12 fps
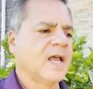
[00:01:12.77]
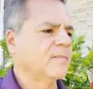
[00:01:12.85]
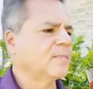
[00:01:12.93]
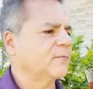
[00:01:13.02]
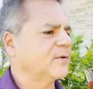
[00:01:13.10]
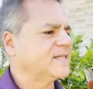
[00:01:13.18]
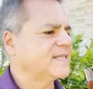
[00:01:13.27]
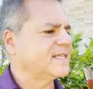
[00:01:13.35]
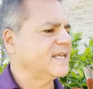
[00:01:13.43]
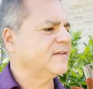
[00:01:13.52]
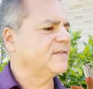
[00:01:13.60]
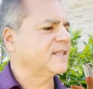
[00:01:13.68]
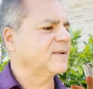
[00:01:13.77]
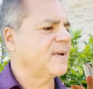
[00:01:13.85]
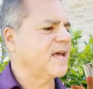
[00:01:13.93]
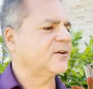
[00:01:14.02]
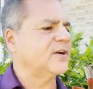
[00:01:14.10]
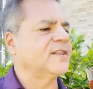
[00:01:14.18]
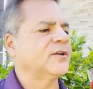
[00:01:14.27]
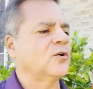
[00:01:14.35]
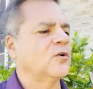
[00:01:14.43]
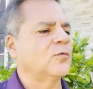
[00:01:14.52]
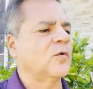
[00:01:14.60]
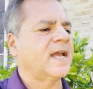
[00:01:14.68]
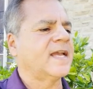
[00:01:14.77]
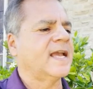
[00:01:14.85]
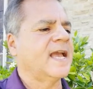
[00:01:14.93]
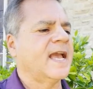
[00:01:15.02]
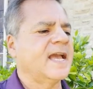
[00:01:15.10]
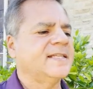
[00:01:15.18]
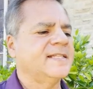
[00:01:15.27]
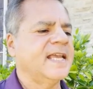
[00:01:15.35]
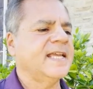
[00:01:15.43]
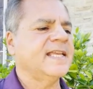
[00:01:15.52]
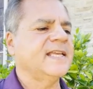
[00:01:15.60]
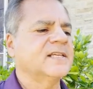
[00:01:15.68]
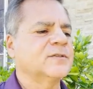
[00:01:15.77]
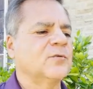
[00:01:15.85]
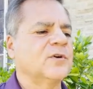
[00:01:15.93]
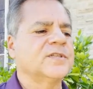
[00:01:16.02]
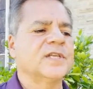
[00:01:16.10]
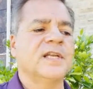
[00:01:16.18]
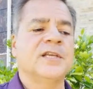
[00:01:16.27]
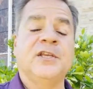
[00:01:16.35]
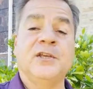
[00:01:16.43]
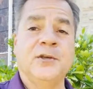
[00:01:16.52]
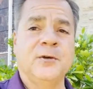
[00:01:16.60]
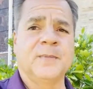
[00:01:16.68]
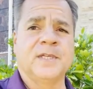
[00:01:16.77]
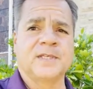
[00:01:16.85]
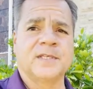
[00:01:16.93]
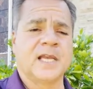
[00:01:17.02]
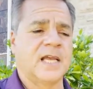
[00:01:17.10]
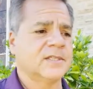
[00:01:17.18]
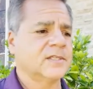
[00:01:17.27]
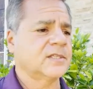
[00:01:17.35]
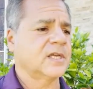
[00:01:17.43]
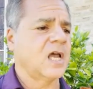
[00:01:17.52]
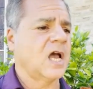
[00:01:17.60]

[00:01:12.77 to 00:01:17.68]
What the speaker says: but receiving the matter in their own way and taking his words in a human sense,